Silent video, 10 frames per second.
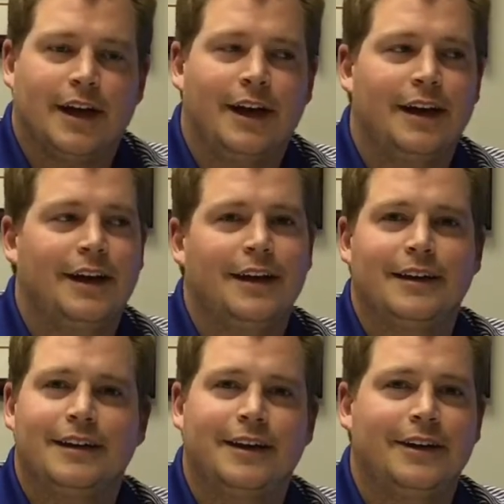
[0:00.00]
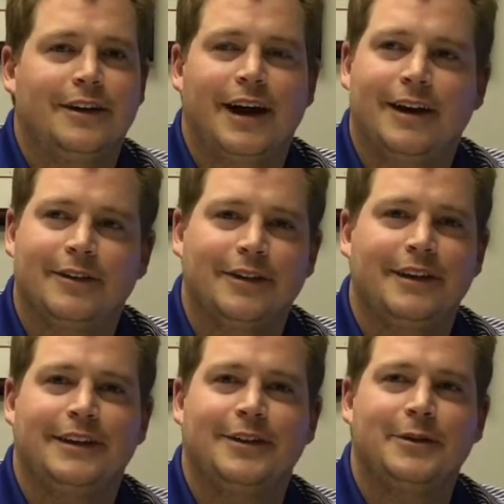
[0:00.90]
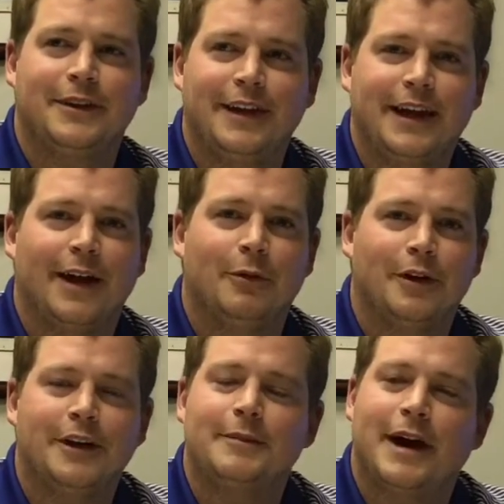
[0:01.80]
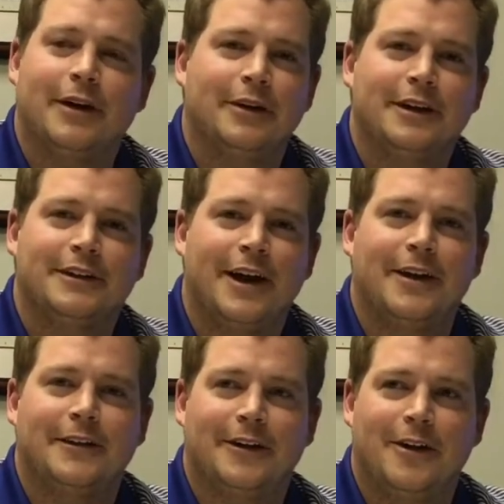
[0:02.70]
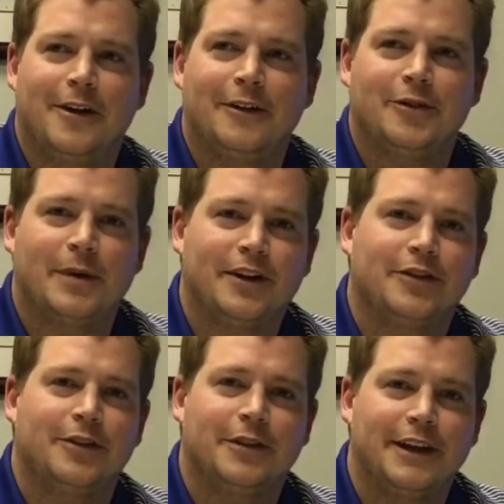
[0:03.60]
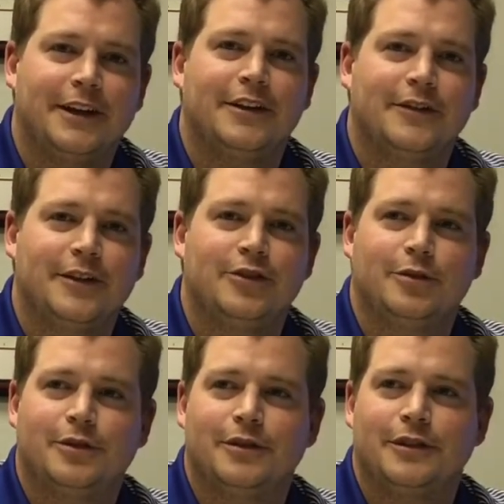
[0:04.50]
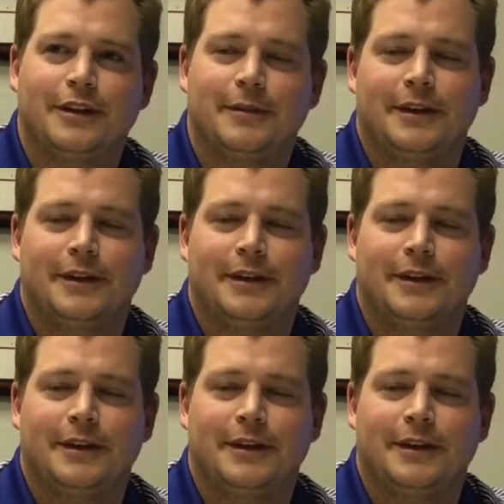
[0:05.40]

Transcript: Uh, you know, I really you would think I would, but I really don't. They're all special and individual. I